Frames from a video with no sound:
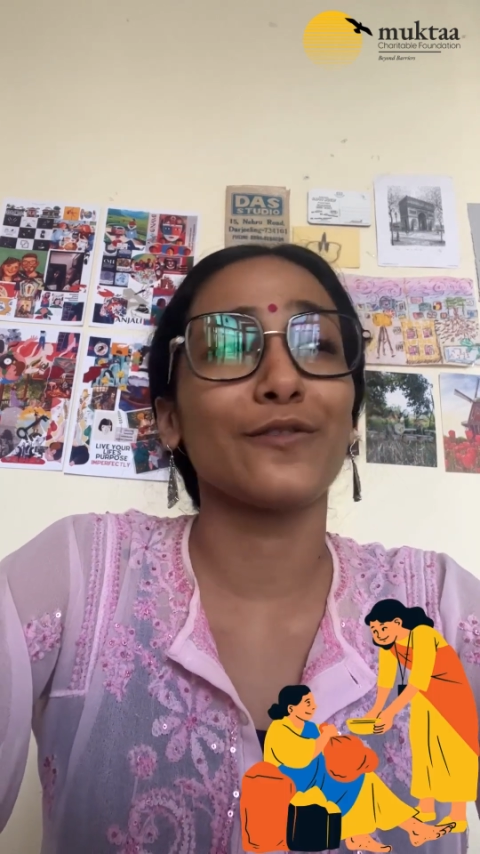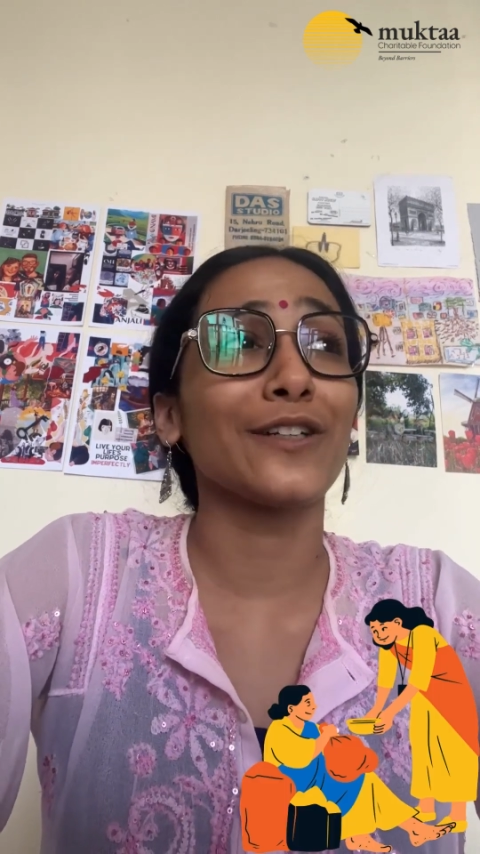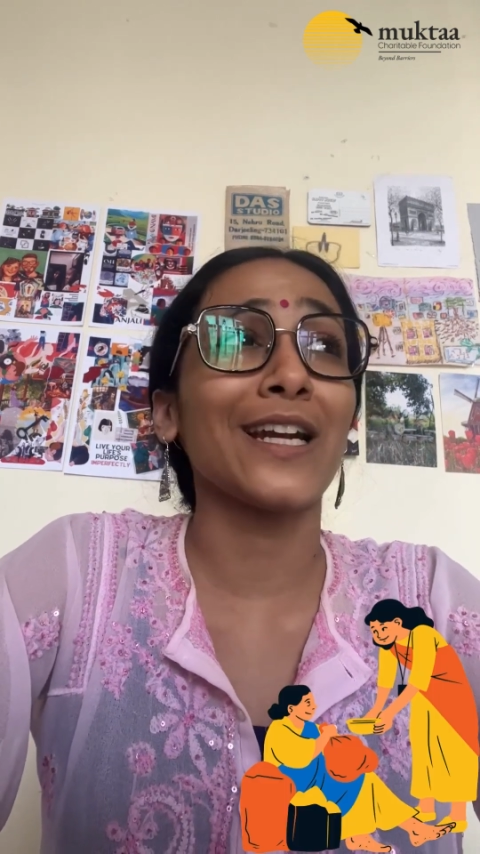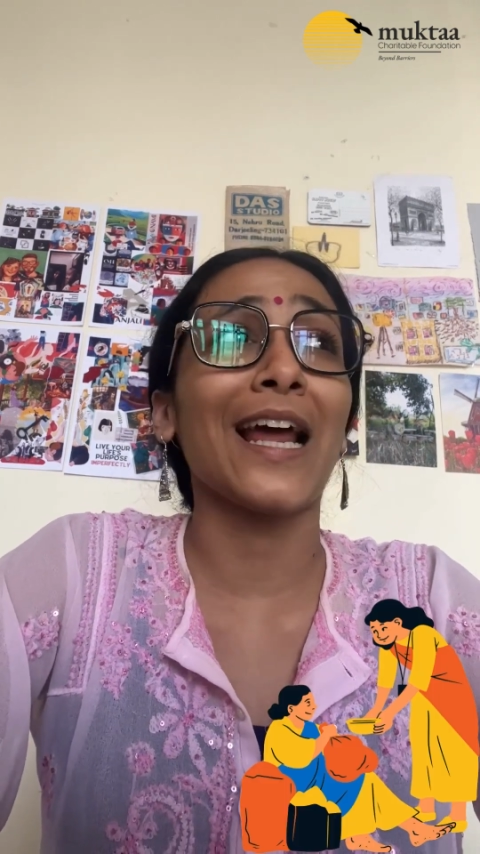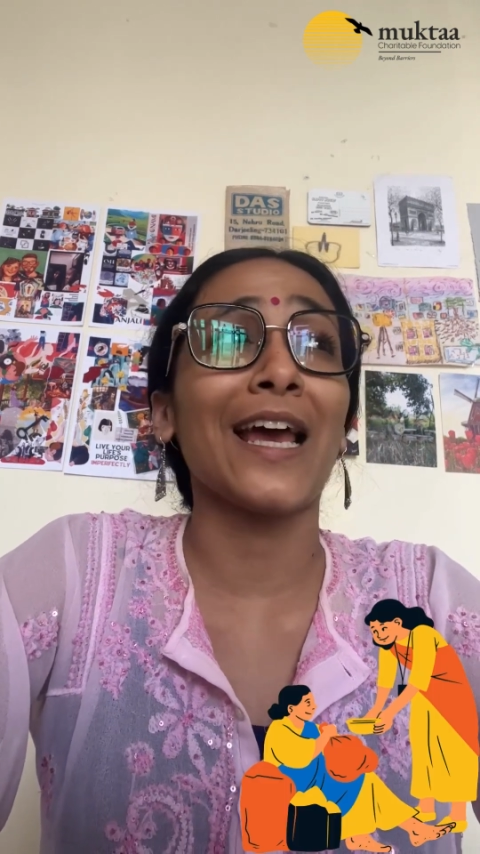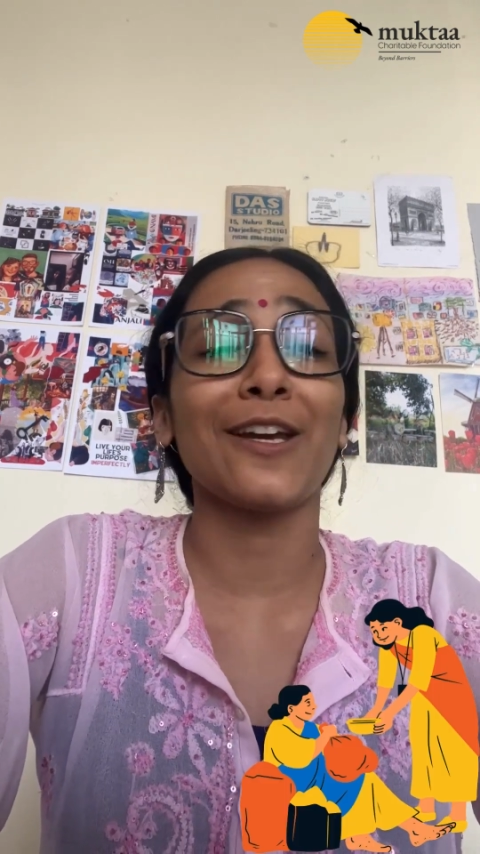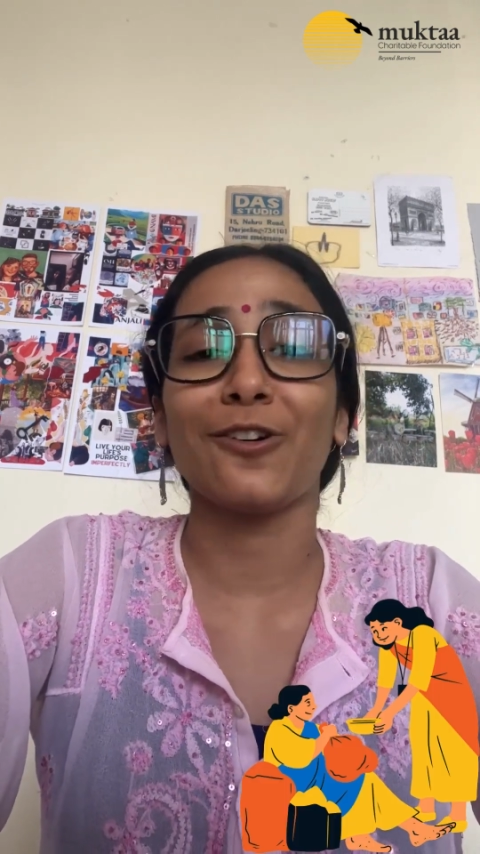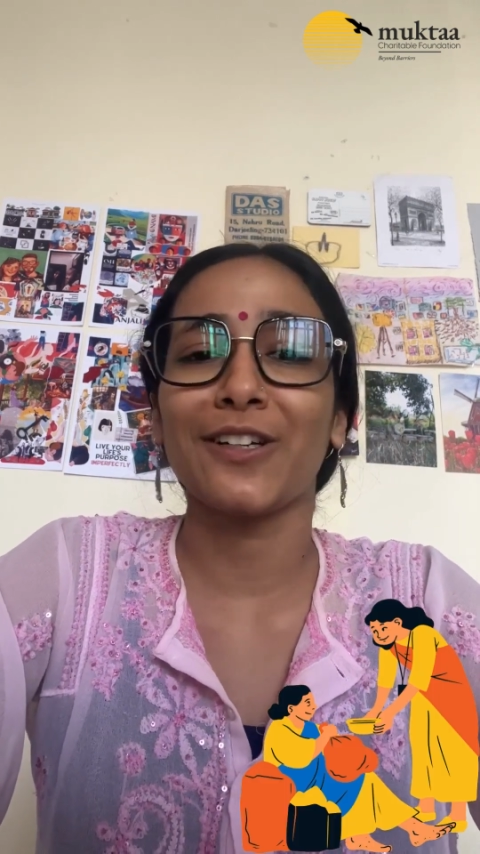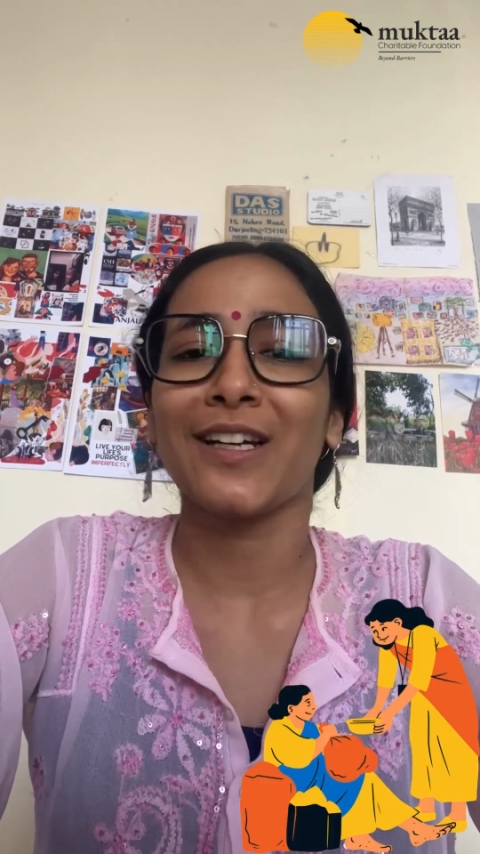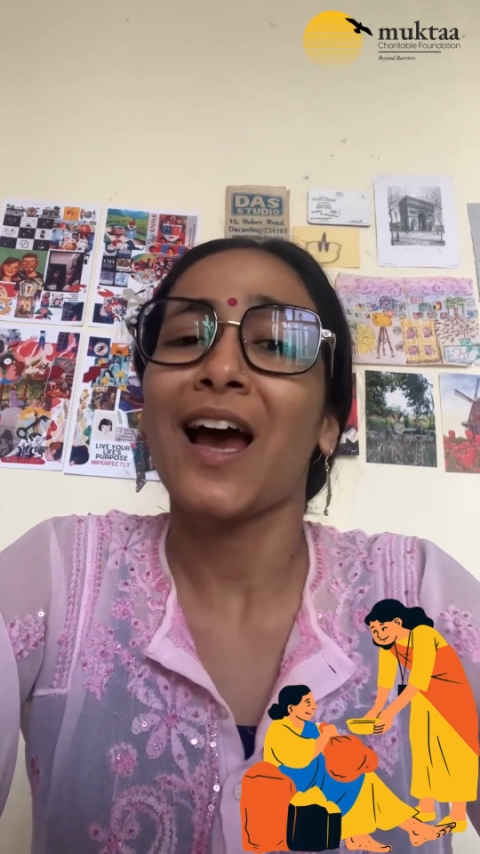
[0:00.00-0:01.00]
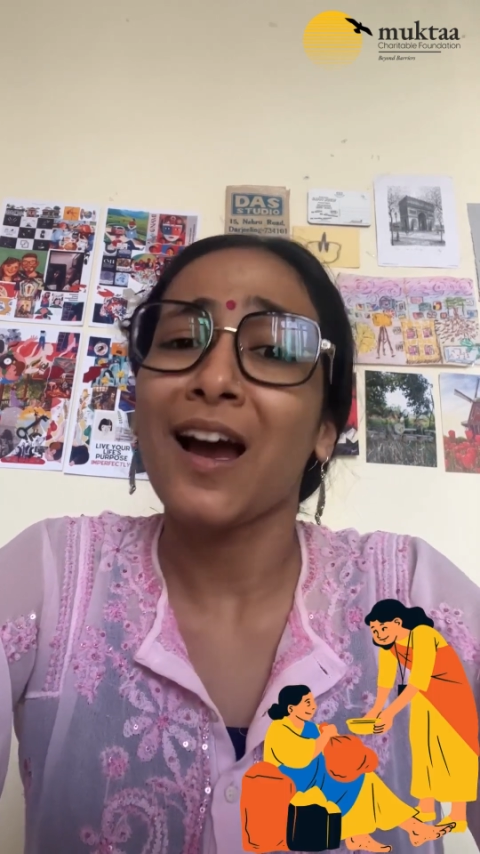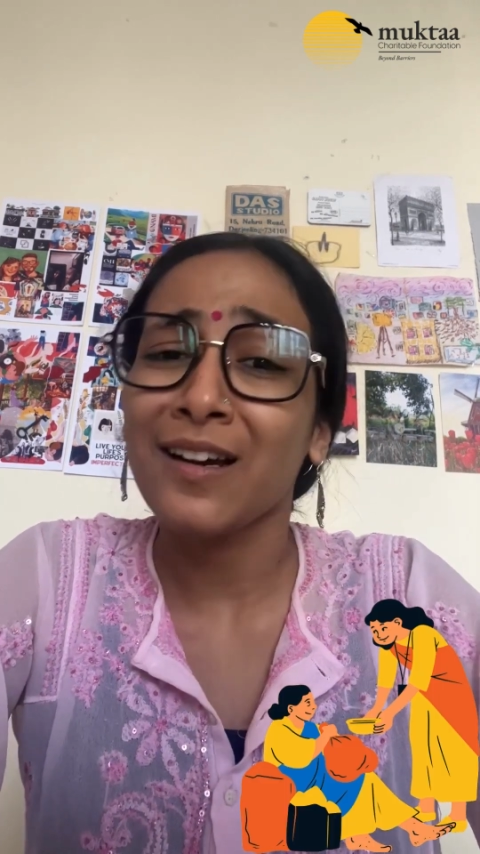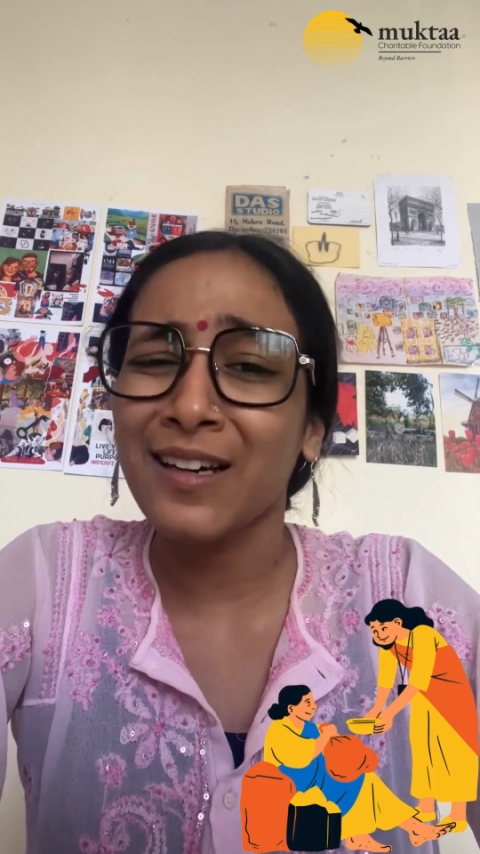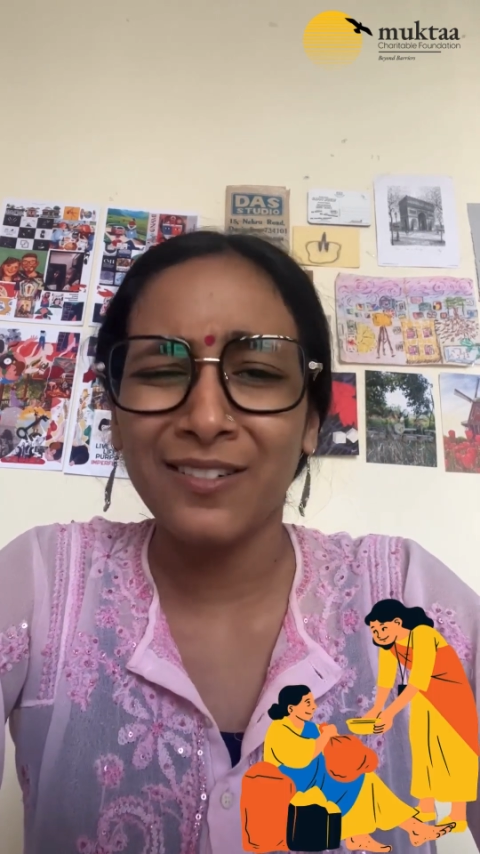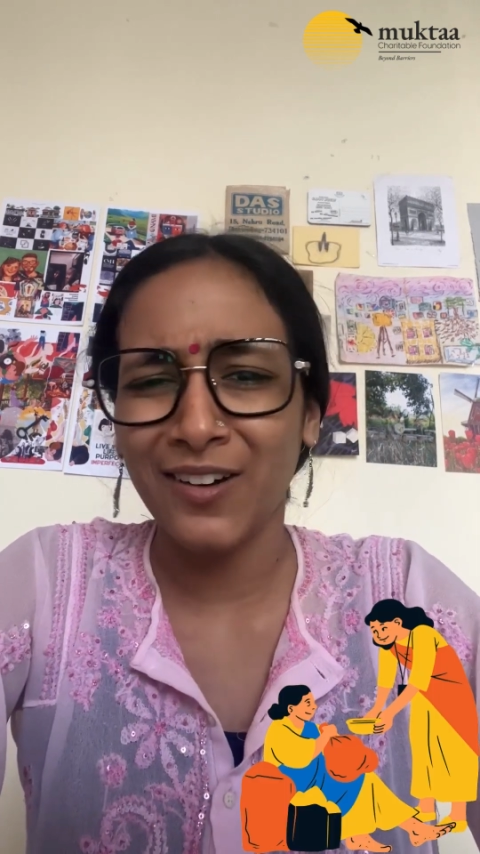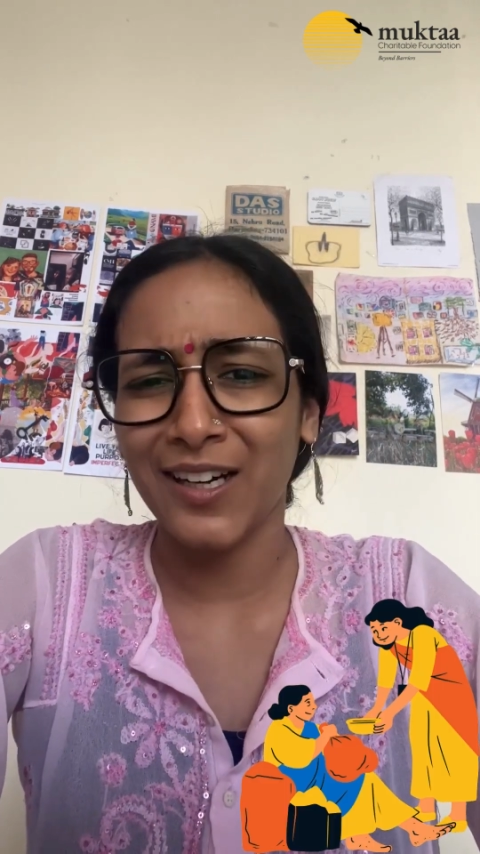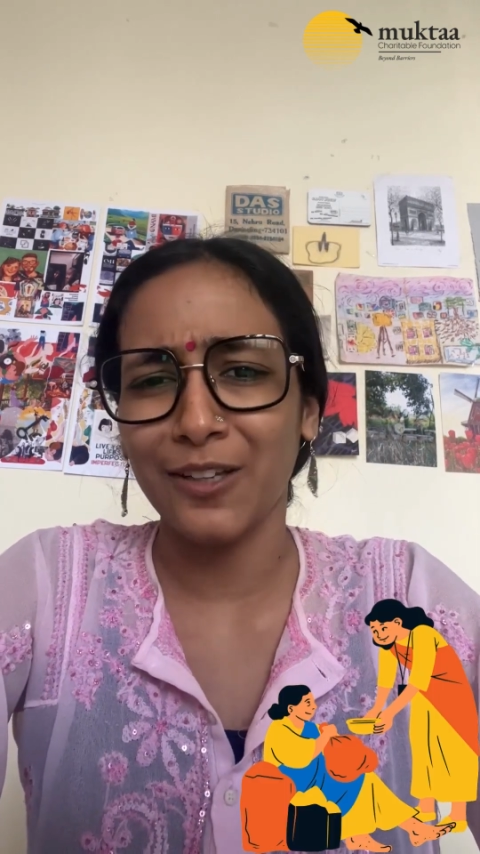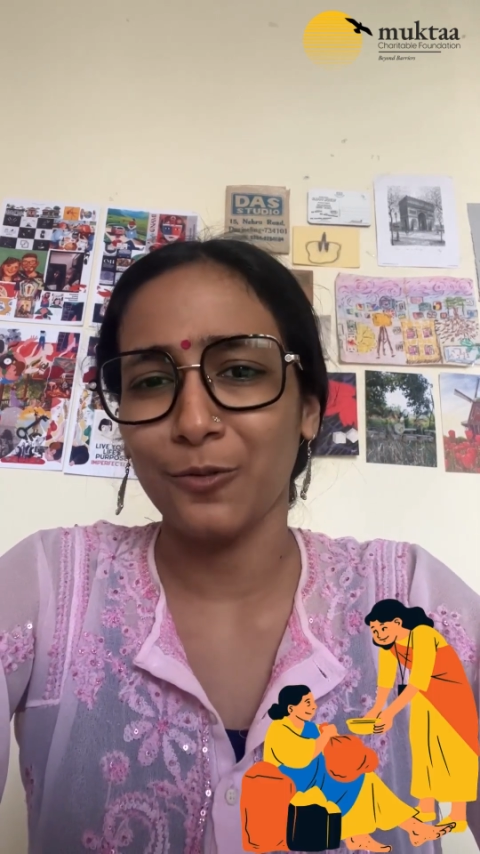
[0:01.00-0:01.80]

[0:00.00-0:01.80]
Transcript: relying on an Anganwadi